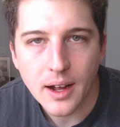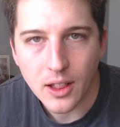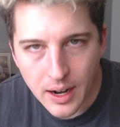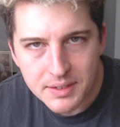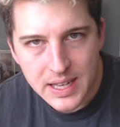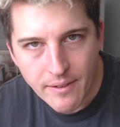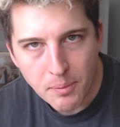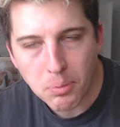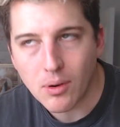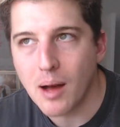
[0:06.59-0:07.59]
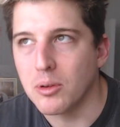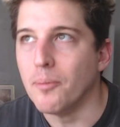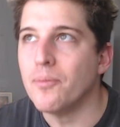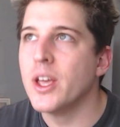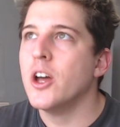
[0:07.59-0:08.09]
A lot of us have a problem.
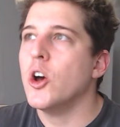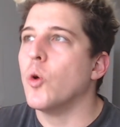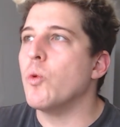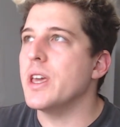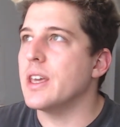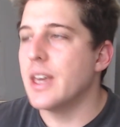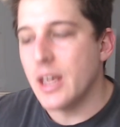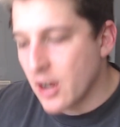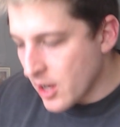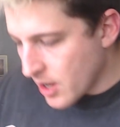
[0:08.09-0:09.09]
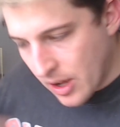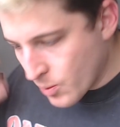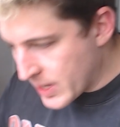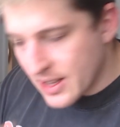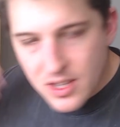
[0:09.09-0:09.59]
We get
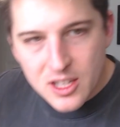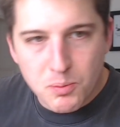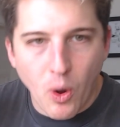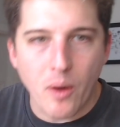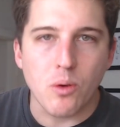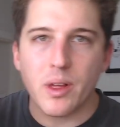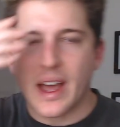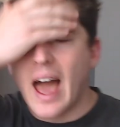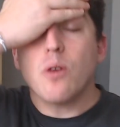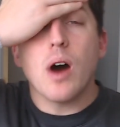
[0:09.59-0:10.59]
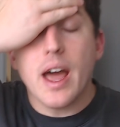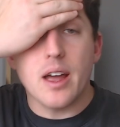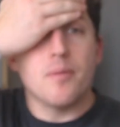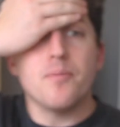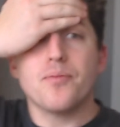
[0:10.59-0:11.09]
to this point where we're like, how do
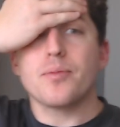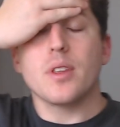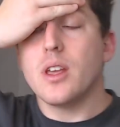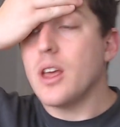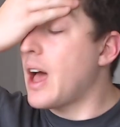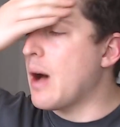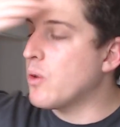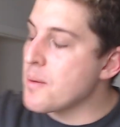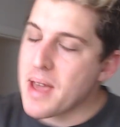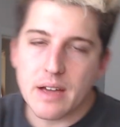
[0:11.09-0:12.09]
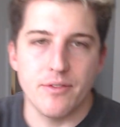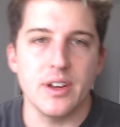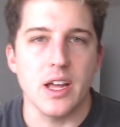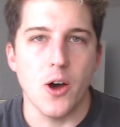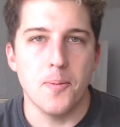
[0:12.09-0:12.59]
I want to make a
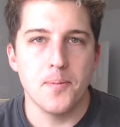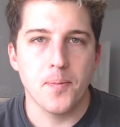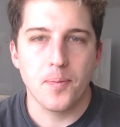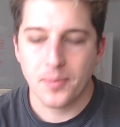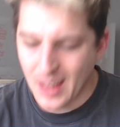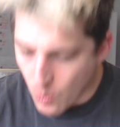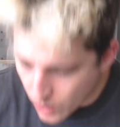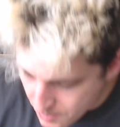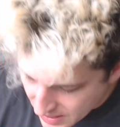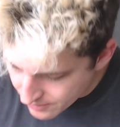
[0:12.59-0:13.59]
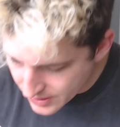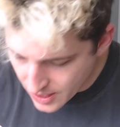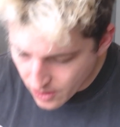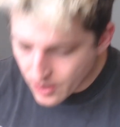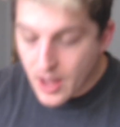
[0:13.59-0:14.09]
video. I want to make a video.